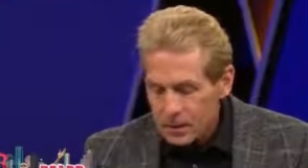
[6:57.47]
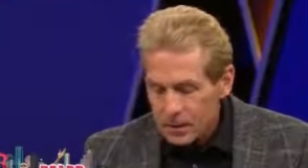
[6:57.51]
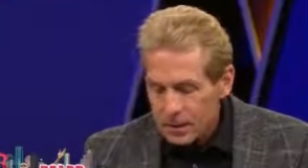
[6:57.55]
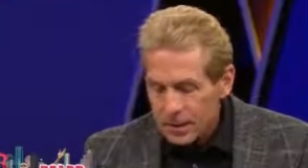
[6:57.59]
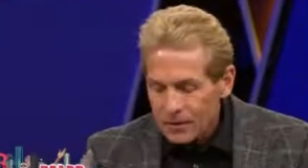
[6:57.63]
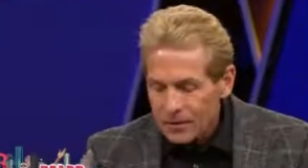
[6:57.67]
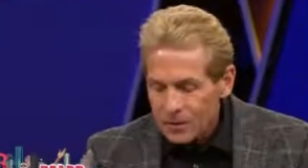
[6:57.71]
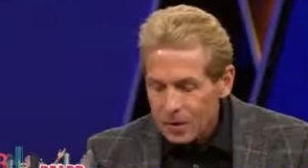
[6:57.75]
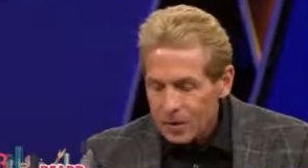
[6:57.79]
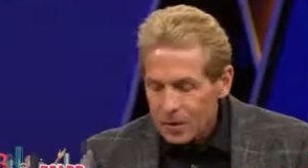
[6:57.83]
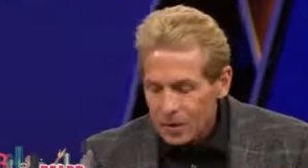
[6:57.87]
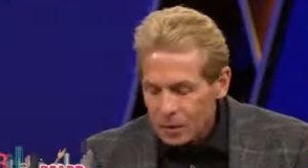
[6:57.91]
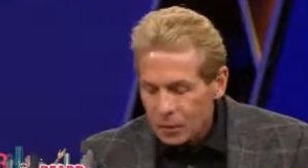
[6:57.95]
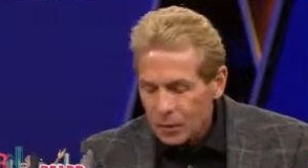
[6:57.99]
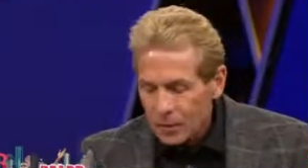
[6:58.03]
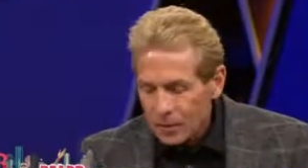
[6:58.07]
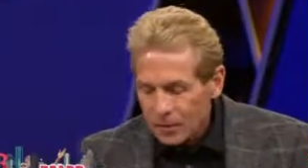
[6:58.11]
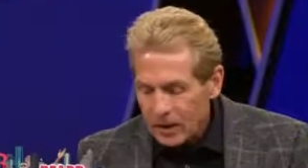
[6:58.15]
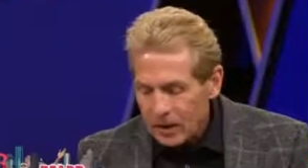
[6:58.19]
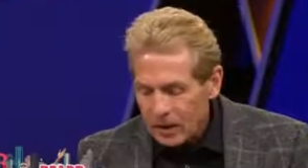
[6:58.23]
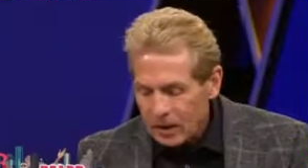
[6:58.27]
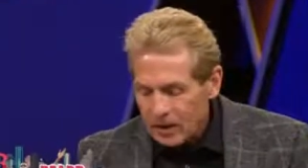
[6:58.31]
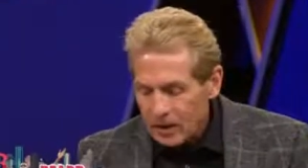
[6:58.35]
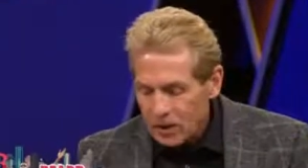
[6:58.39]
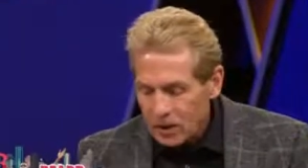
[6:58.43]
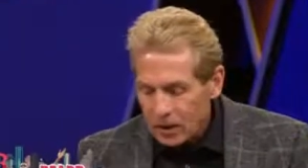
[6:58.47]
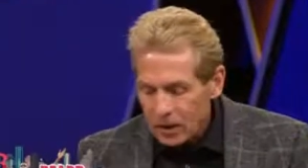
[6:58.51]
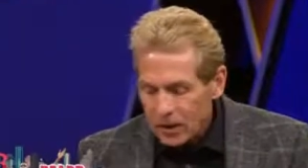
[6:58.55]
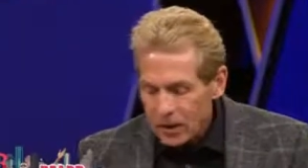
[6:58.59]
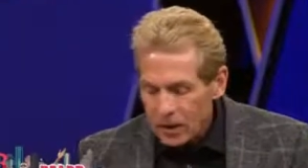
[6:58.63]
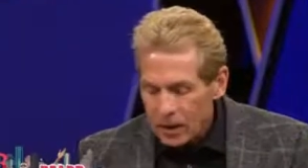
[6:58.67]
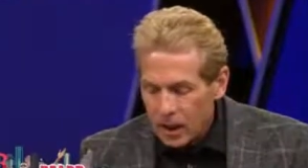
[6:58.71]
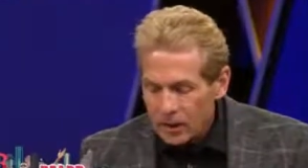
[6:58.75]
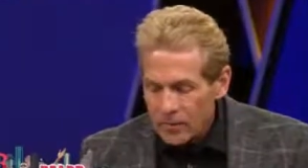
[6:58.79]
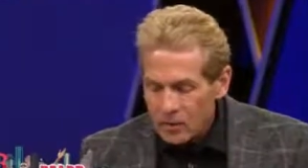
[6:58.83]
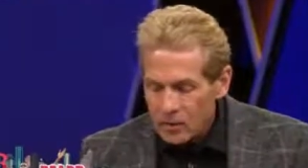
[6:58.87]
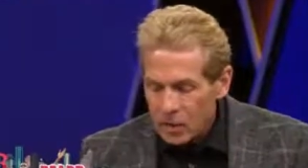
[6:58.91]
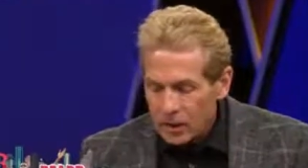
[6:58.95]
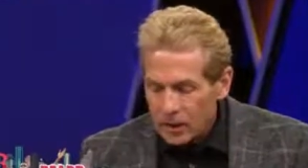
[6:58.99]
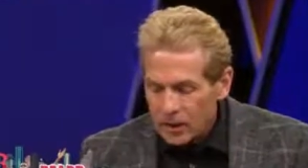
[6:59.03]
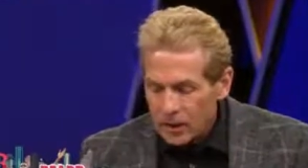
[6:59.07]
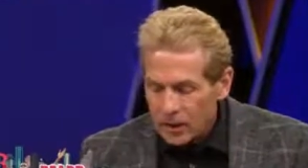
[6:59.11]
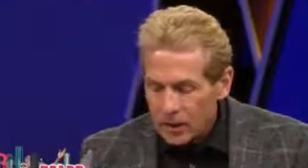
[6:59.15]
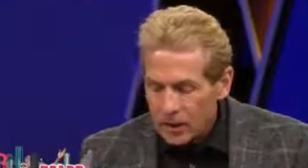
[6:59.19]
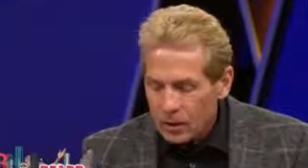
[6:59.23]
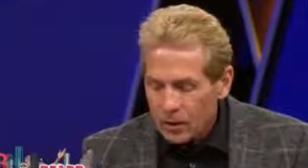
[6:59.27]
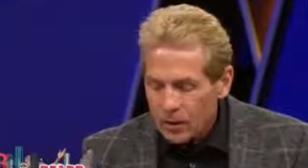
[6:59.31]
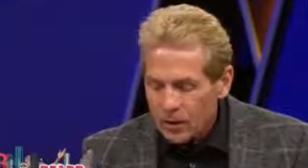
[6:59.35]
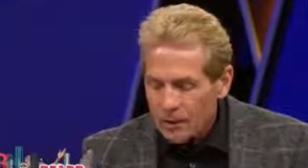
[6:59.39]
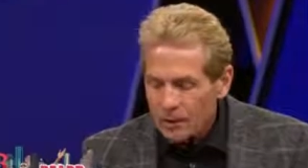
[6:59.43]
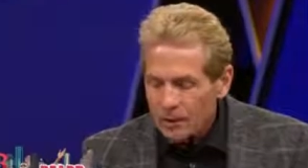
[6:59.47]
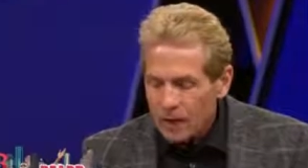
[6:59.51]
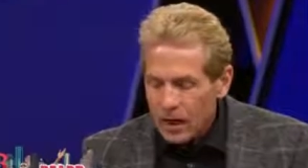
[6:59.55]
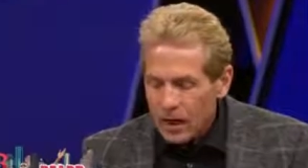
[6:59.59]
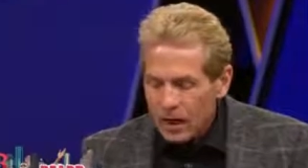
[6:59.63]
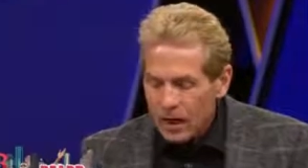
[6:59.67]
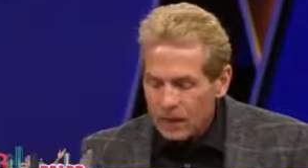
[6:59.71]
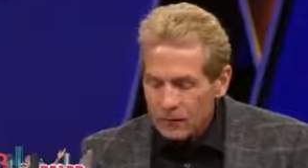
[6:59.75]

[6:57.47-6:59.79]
I was looking at rebounds. Sorry. I'm sorry. He had only 5.